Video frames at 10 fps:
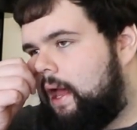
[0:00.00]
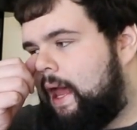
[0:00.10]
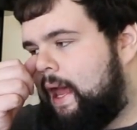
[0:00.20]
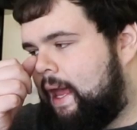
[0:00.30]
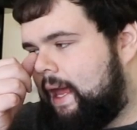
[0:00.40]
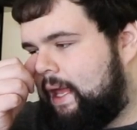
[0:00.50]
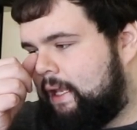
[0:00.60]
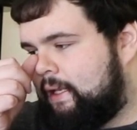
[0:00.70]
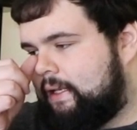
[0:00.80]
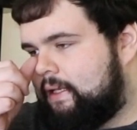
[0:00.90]

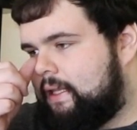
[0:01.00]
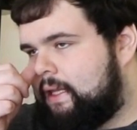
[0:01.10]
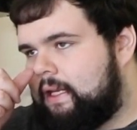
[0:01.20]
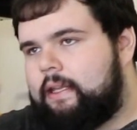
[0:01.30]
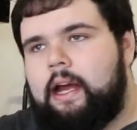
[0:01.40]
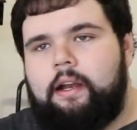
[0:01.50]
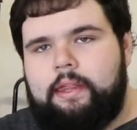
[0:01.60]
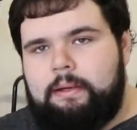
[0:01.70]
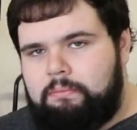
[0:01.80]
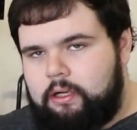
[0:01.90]
and the entire
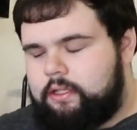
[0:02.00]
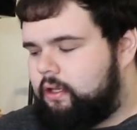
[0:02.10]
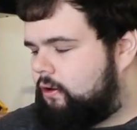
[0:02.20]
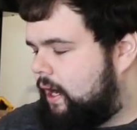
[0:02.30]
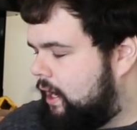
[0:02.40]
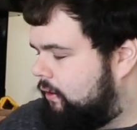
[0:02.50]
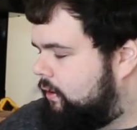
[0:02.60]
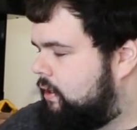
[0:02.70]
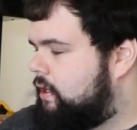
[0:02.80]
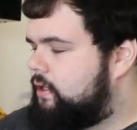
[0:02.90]
thing burnt to the
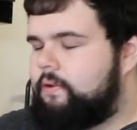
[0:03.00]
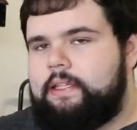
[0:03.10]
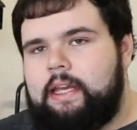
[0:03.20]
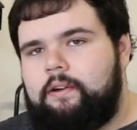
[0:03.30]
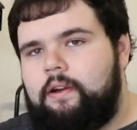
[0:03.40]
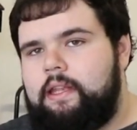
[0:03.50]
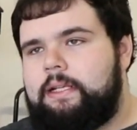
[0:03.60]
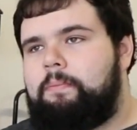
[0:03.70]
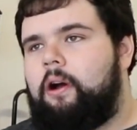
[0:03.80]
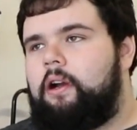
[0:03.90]
ground, so he's getting rid of
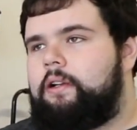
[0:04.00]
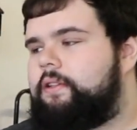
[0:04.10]
these parts.